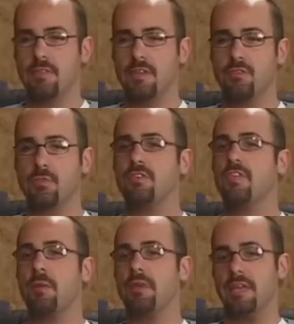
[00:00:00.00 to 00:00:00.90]
So what does
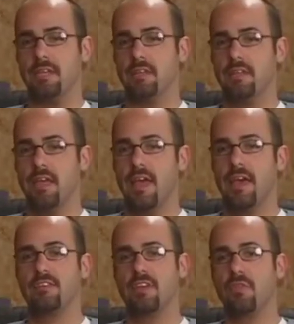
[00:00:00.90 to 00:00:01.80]
that mean?
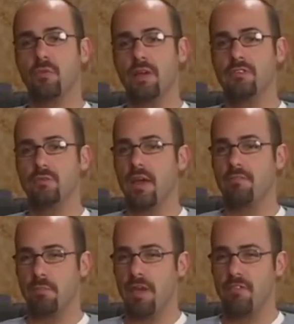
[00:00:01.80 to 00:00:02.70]
Egg Southwest would have to pay a